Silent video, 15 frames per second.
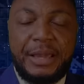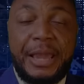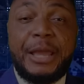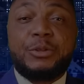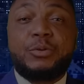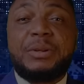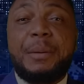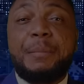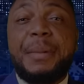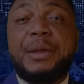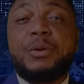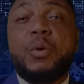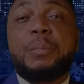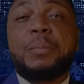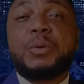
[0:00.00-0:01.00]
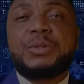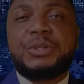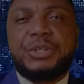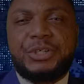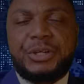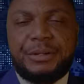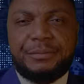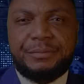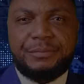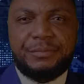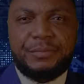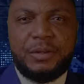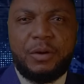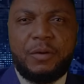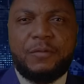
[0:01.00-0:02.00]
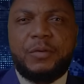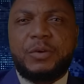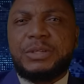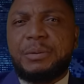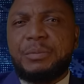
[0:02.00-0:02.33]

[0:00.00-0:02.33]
and to the main opposition Of course,